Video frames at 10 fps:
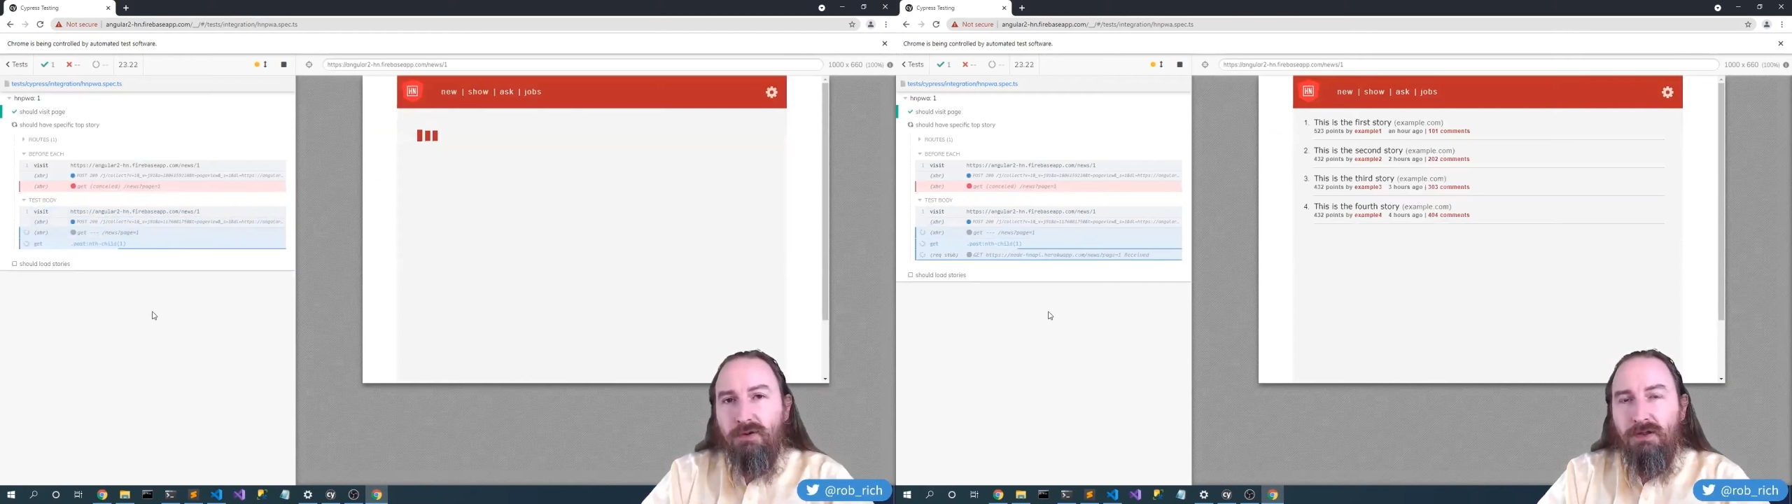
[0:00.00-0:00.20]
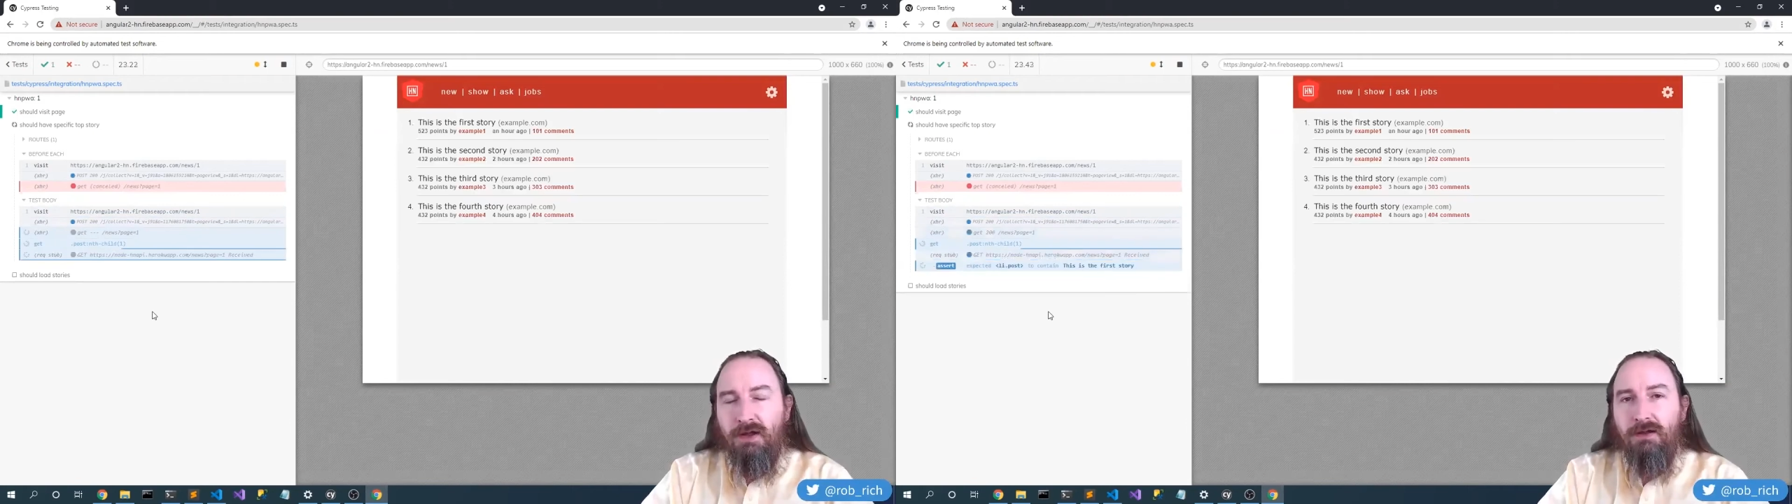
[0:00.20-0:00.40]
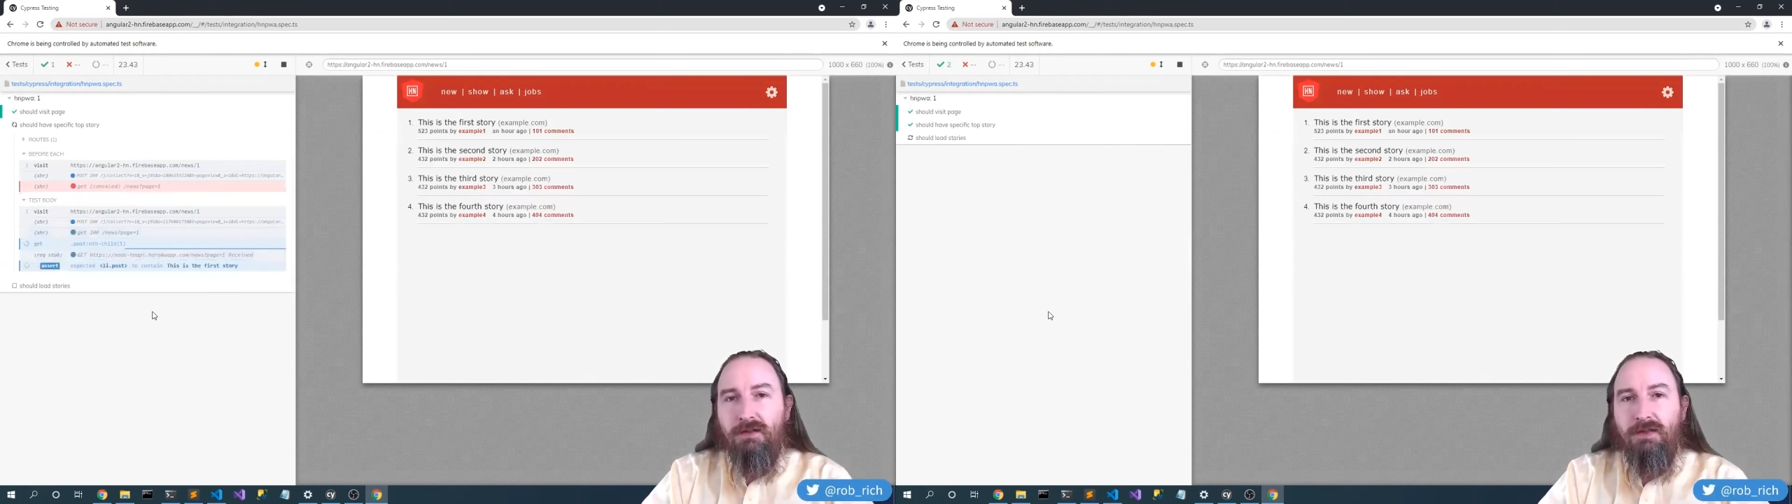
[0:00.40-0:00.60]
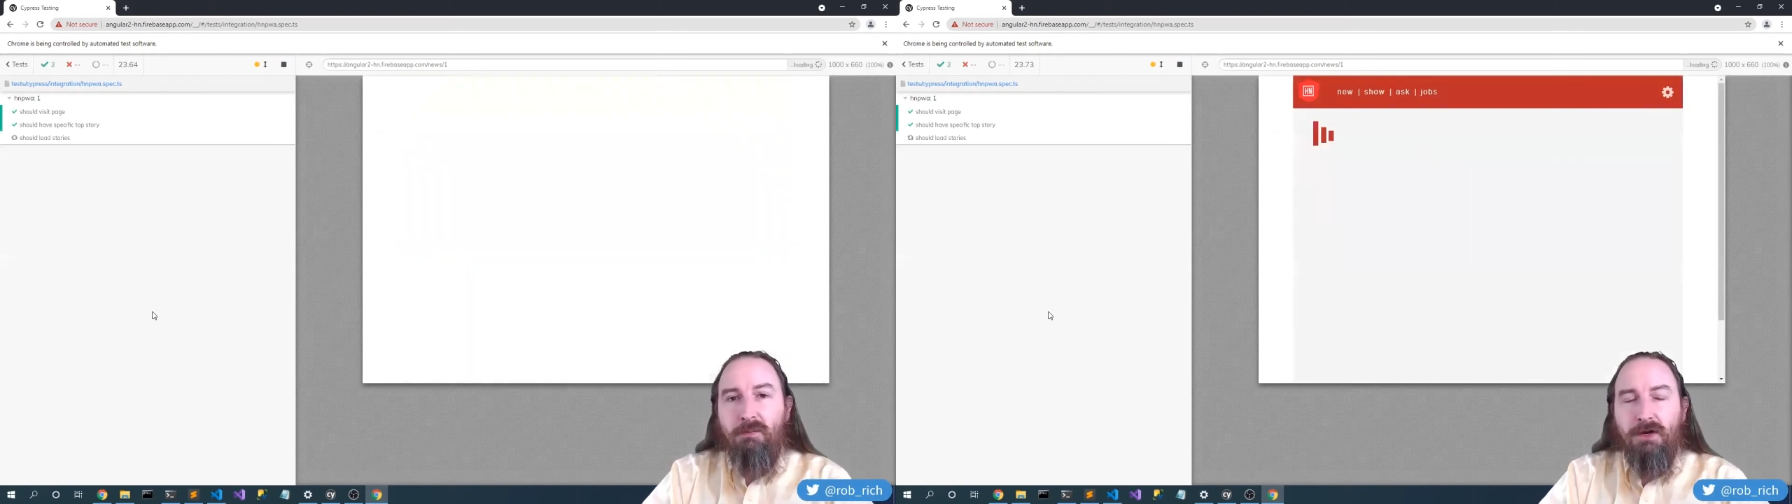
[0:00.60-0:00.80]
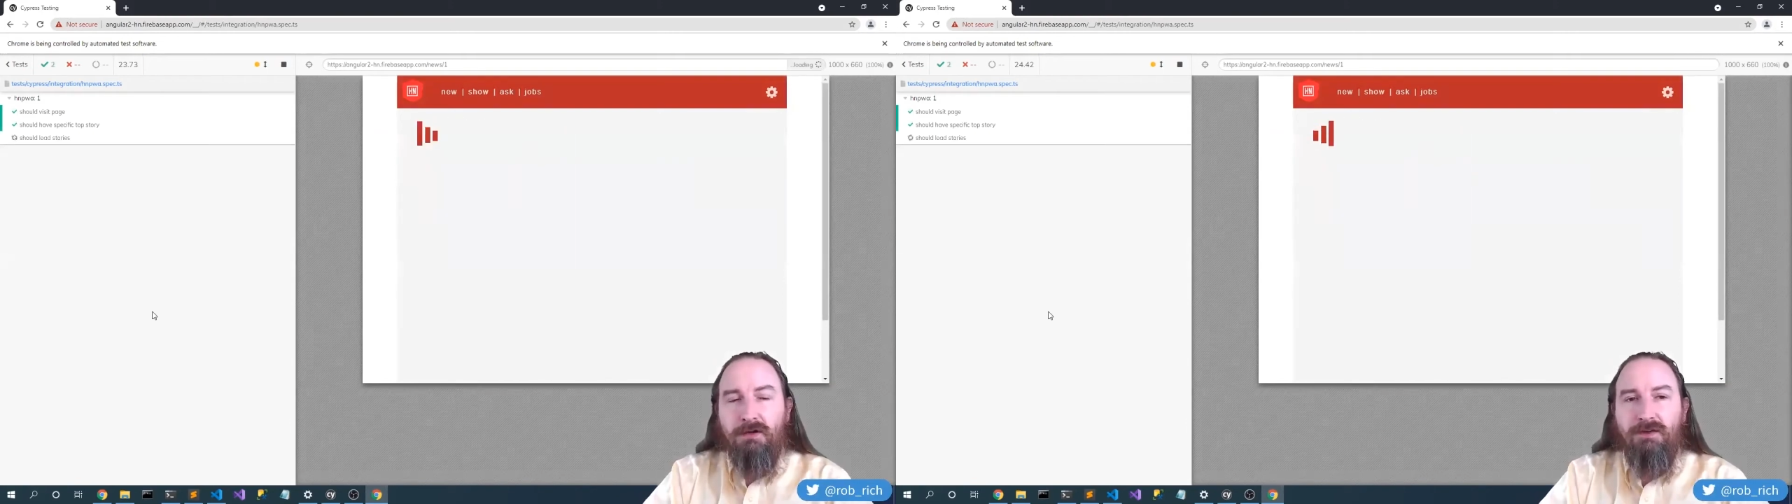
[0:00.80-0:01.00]
rely on
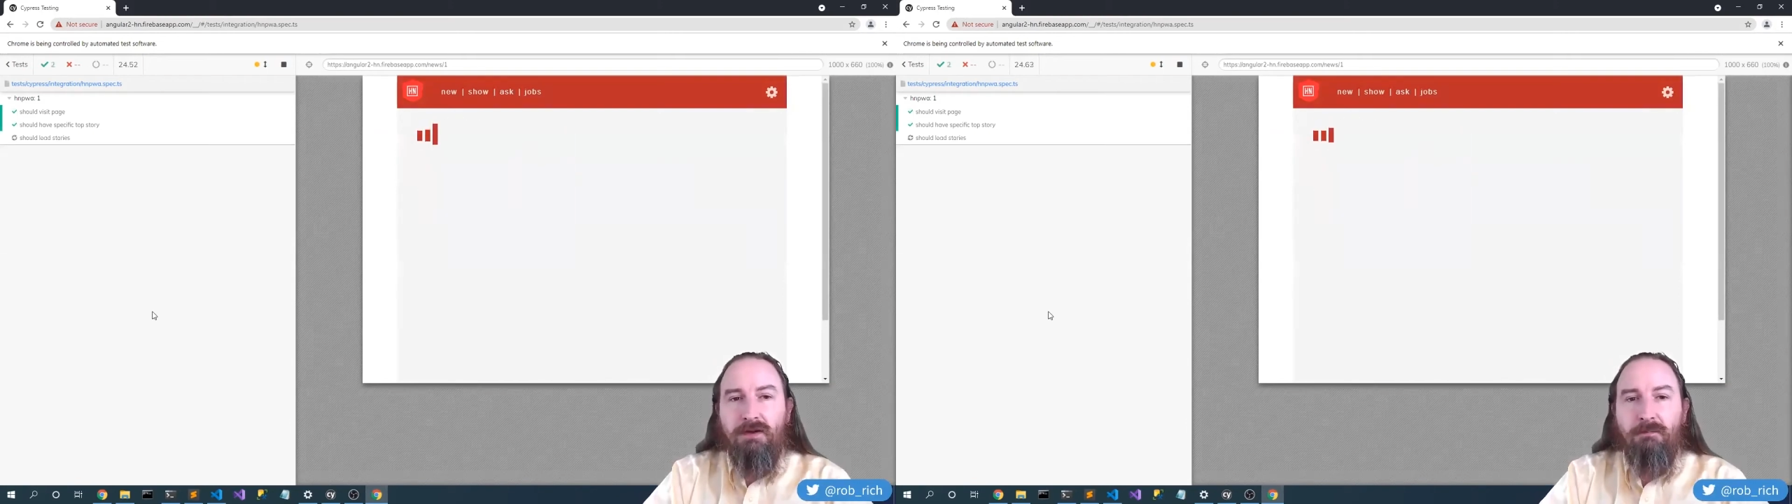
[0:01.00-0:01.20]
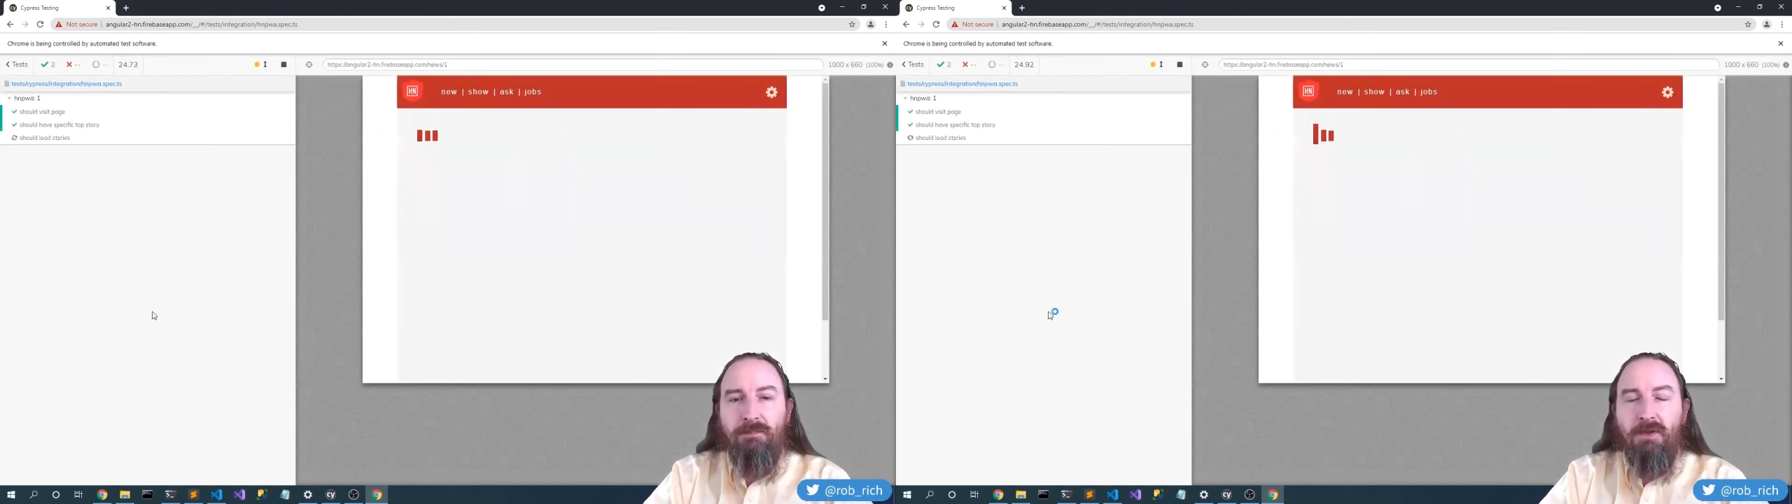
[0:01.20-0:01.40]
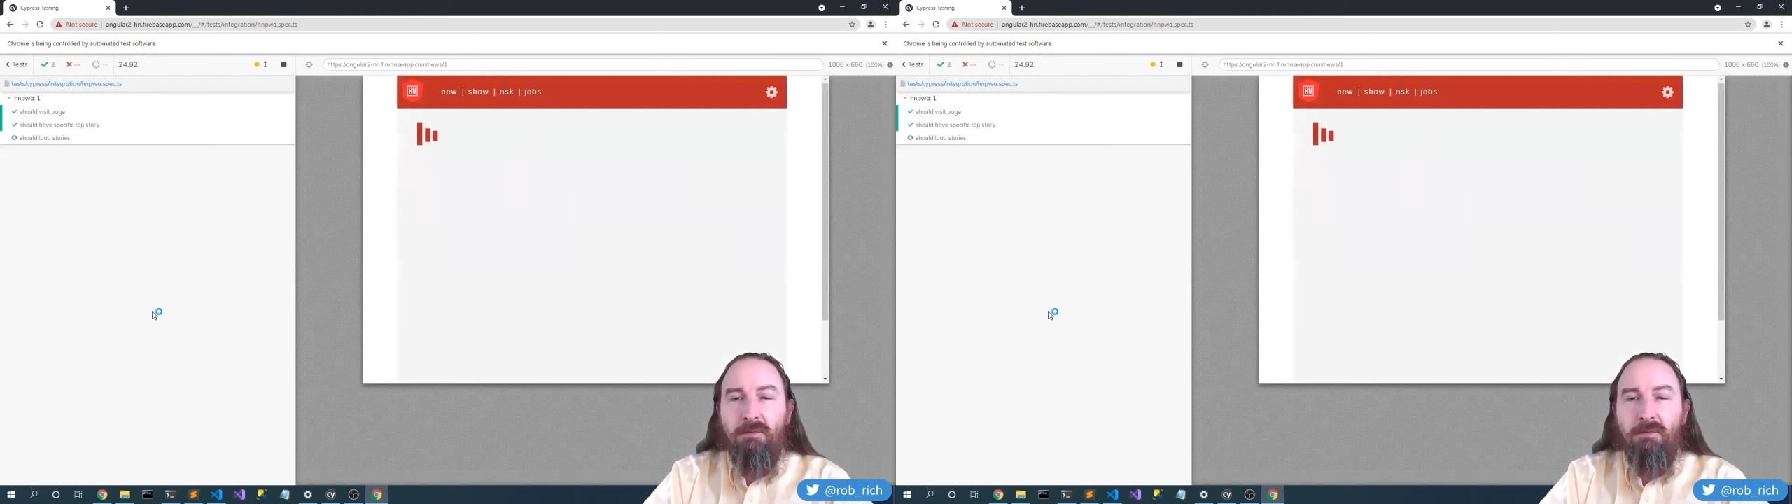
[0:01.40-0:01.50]
that mock data